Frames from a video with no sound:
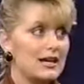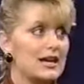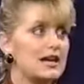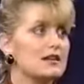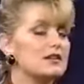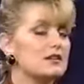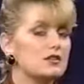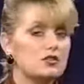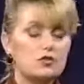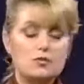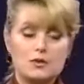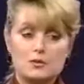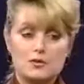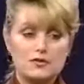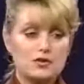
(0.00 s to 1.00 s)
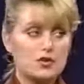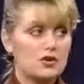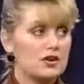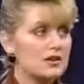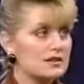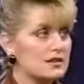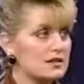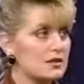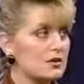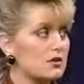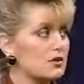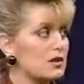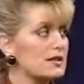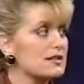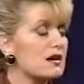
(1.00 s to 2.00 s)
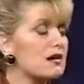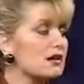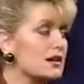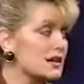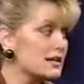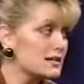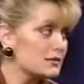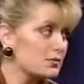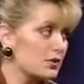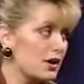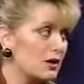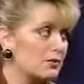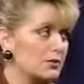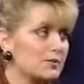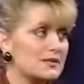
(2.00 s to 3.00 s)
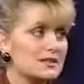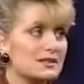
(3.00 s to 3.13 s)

And the aluminum, of course, you know, creates all kinds of problems.